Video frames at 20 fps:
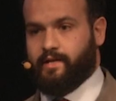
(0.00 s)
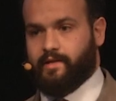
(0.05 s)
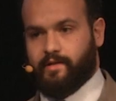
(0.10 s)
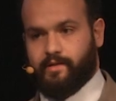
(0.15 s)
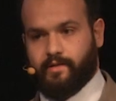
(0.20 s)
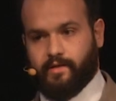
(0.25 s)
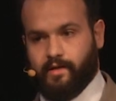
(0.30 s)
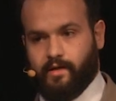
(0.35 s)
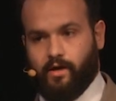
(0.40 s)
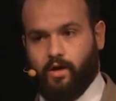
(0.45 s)

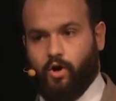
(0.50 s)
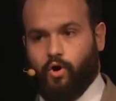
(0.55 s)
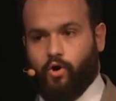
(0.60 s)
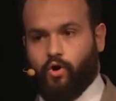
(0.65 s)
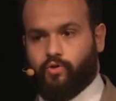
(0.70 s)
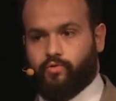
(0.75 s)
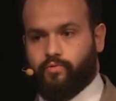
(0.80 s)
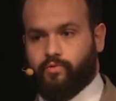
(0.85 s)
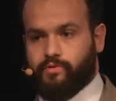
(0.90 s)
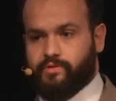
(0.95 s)
and
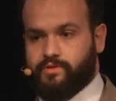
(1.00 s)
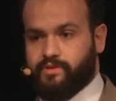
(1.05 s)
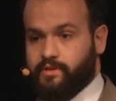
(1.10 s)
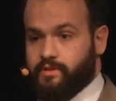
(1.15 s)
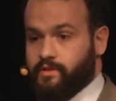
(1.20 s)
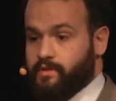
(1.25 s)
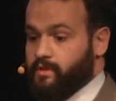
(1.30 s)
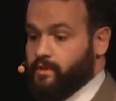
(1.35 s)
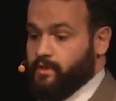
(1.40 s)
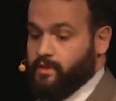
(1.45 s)
oak wood.
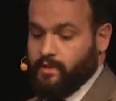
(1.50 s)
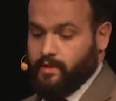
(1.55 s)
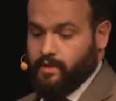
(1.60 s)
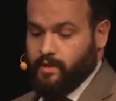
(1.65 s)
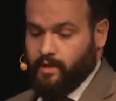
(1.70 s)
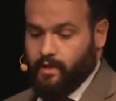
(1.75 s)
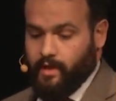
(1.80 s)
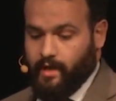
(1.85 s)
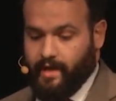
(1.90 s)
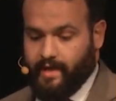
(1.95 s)

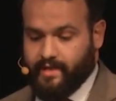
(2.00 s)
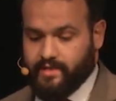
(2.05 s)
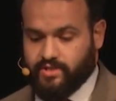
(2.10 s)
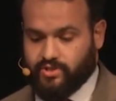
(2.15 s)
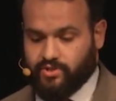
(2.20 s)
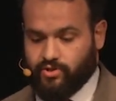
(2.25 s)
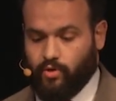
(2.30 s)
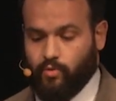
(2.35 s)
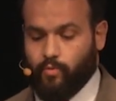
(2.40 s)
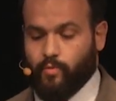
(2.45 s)
And
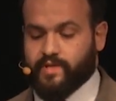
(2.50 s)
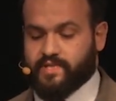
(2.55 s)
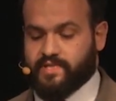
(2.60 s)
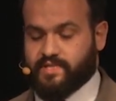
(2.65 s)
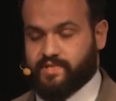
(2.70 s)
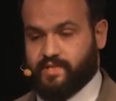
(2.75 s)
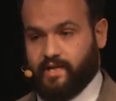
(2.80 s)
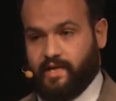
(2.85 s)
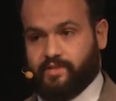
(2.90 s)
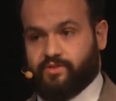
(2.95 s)
so we
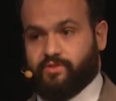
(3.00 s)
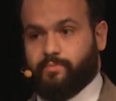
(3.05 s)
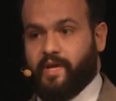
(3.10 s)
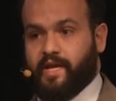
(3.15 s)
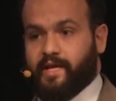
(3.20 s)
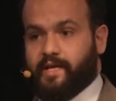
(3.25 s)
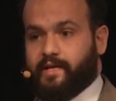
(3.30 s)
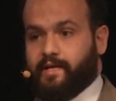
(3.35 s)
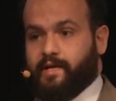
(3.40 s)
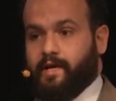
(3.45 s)
start to
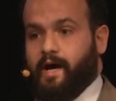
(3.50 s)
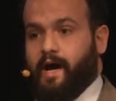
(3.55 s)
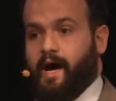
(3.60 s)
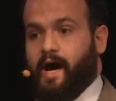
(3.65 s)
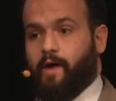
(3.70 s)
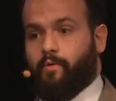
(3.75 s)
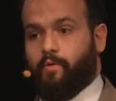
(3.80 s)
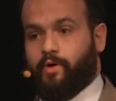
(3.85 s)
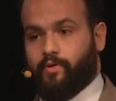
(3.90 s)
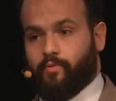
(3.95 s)
make
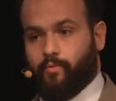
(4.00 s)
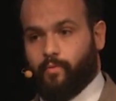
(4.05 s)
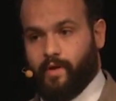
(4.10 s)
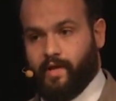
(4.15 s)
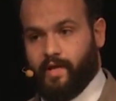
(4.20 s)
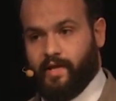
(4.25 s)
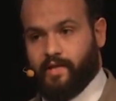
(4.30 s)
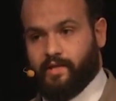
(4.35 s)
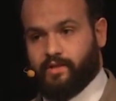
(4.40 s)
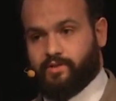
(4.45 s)
our
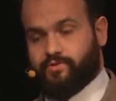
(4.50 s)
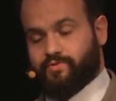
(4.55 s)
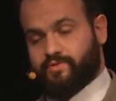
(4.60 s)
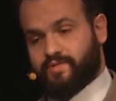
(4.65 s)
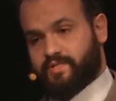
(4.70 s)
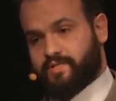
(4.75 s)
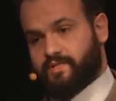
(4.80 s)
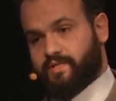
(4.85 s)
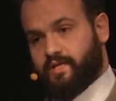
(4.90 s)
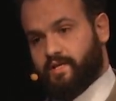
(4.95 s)
way to
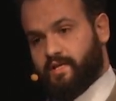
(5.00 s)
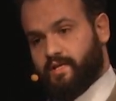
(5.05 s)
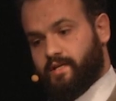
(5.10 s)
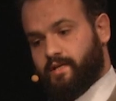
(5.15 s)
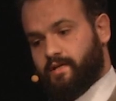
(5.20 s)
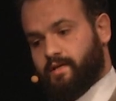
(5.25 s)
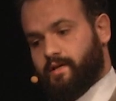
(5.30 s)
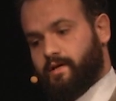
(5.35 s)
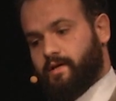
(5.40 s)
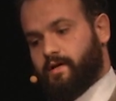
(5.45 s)

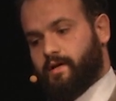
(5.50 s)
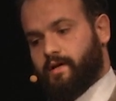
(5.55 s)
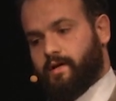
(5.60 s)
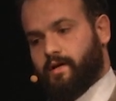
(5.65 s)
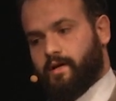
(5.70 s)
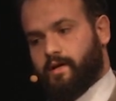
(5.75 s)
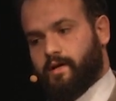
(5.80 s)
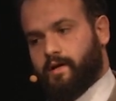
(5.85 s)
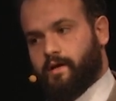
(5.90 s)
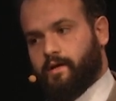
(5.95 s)
see
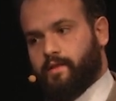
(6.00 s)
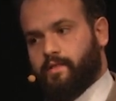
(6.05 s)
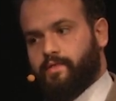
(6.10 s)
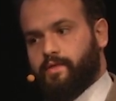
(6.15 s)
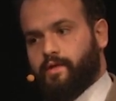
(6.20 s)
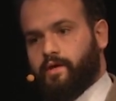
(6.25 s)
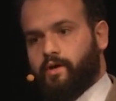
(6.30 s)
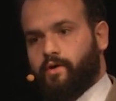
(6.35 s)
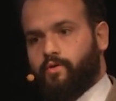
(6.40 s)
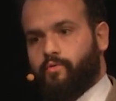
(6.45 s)

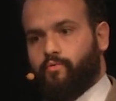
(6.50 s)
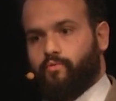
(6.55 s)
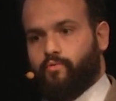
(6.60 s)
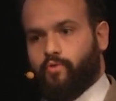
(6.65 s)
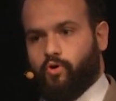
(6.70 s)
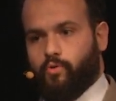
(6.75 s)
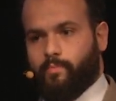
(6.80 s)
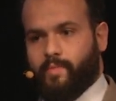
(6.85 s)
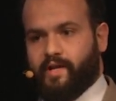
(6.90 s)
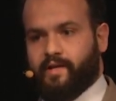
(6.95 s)
the
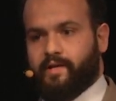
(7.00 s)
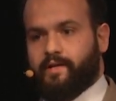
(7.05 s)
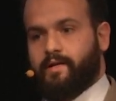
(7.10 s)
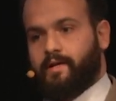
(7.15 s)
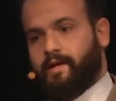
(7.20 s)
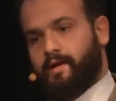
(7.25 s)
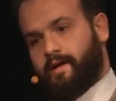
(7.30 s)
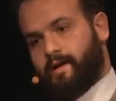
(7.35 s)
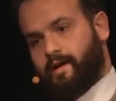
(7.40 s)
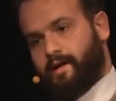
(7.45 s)
Roman
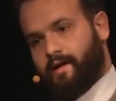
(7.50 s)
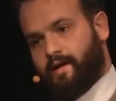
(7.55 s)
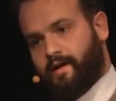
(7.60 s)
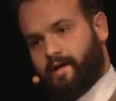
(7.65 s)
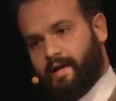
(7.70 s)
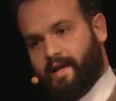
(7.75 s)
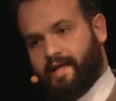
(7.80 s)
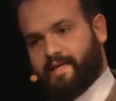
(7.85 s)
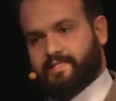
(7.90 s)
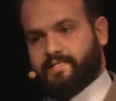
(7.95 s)

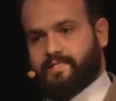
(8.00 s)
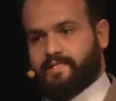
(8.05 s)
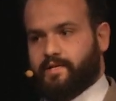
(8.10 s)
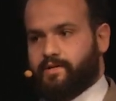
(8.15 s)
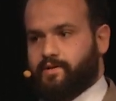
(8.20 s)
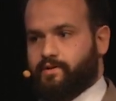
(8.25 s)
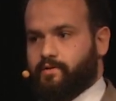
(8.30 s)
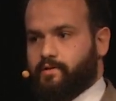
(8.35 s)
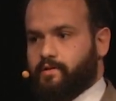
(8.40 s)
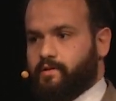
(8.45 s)

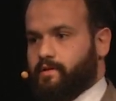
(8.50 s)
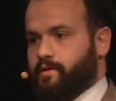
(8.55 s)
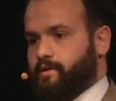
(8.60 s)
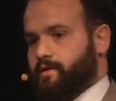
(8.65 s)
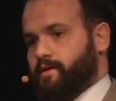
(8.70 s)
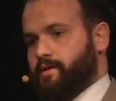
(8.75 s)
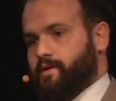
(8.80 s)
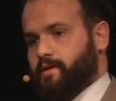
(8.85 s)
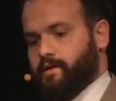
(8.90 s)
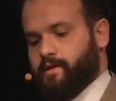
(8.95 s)
classical
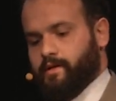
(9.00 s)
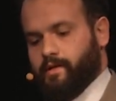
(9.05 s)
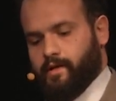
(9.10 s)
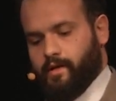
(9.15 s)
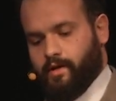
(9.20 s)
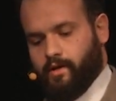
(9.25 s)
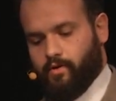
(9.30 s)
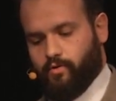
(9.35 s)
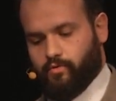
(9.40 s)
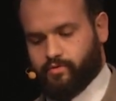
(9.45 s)

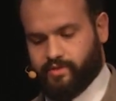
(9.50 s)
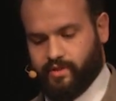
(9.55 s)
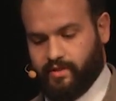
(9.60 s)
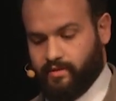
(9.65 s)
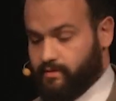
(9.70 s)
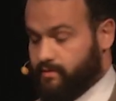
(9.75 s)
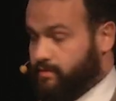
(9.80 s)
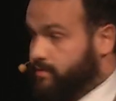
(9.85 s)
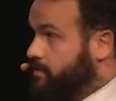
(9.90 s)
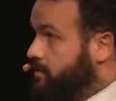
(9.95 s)

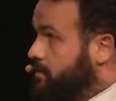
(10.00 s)
hotel.